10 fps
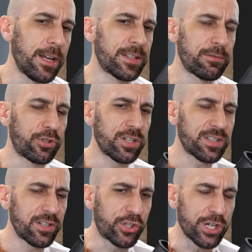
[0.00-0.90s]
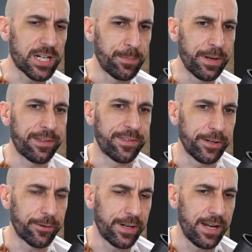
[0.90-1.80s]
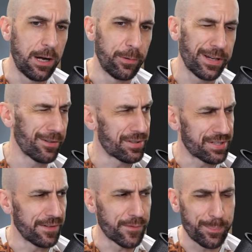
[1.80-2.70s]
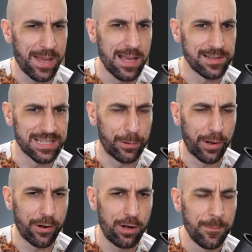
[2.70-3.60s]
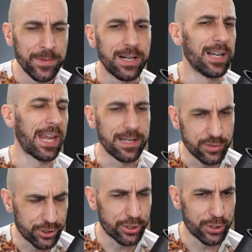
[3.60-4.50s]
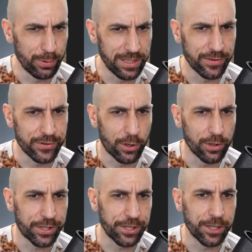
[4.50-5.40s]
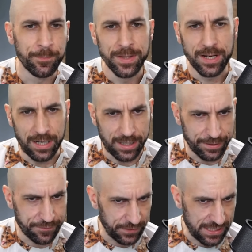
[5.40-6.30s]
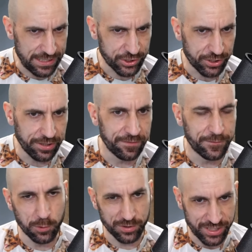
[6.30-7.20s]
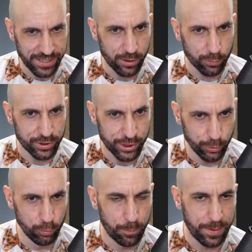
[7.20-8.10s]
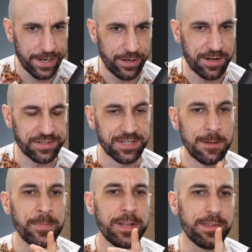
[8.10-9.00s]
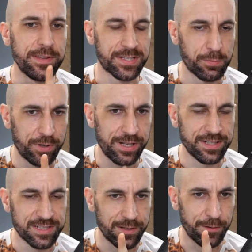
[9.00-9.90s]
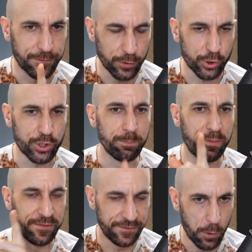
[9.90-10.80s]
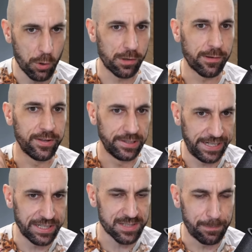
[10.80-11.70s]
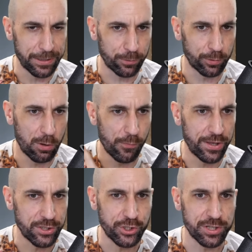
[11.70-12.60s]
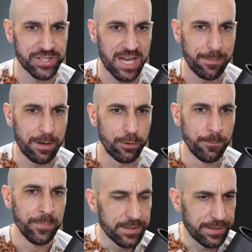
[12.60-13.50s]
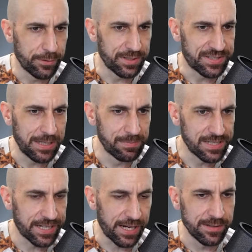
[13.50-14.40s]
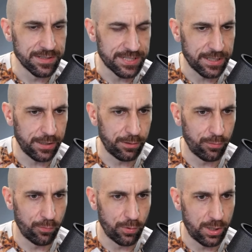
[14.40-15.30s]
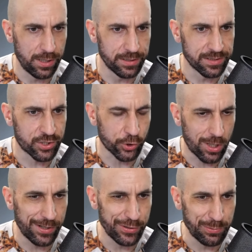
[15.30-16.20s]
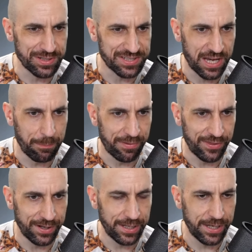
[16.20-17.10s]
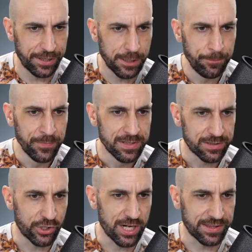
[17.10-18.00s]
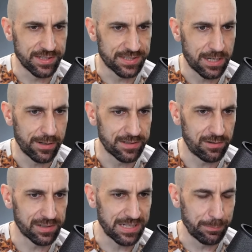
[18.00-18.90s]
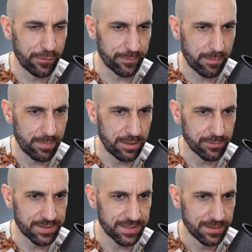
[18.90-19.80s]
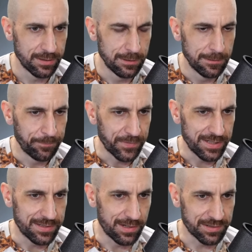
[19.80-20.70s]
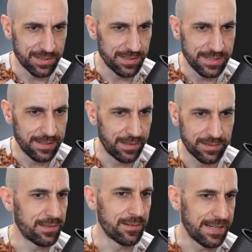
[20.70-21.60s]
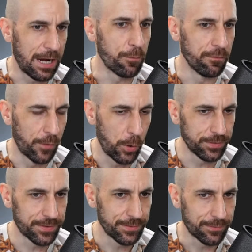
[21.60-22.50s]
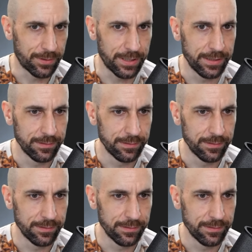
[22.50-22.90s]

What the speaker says: so just to check my theory out here to see if it pans out at all, again, just shooting in the dark here, I flashed the 1402 BIOS. This one is the version before the latest microcode that just came out. Now, it seems like Intel was trying to do the same thing here. So check this out. As long as I move my mouse, it doesn't downvolt, right?